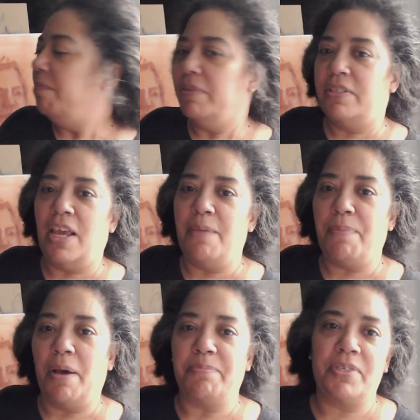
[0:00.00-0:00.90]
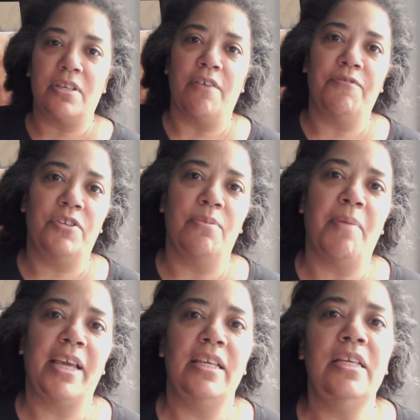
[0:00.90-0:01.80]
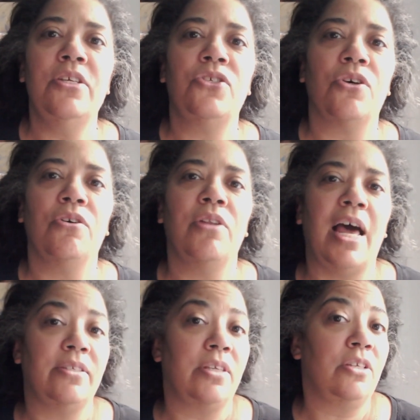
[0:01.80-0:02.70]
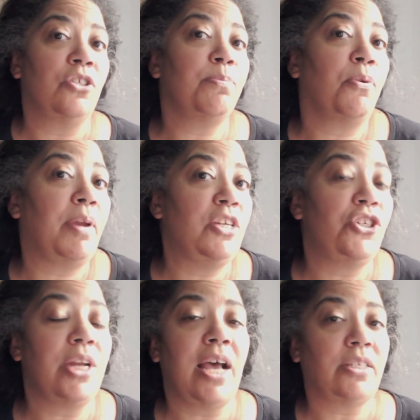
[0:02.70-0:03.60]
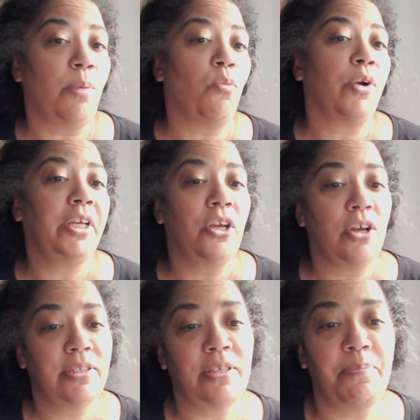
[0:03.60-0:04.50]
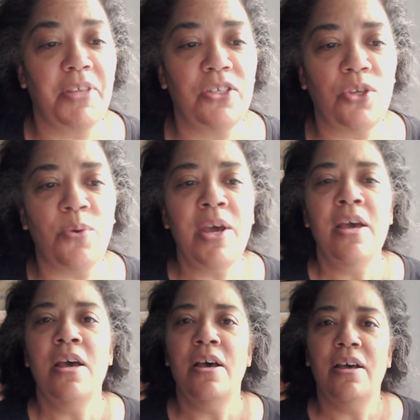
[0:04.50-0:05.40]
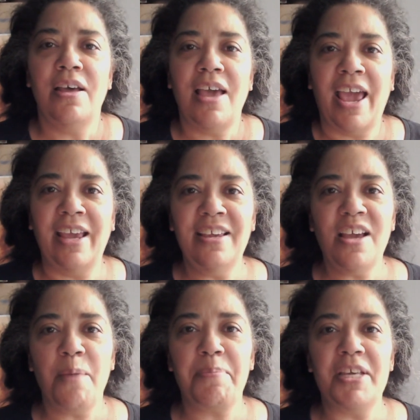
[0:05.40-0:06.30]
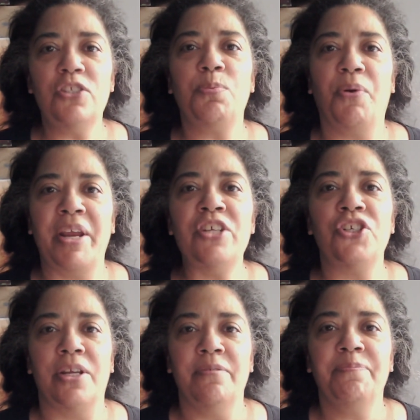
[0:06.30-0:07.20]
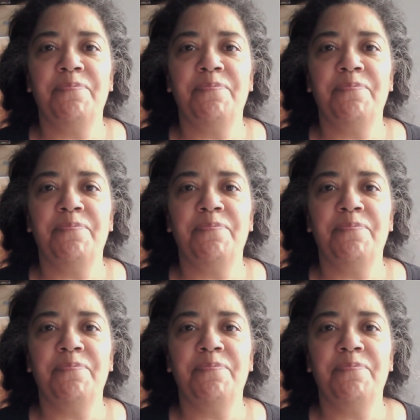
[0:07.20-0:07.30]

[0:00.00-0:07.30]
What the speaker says: tape up stuff to my easel as inspiration as I'm working on something. So hang up inspiration,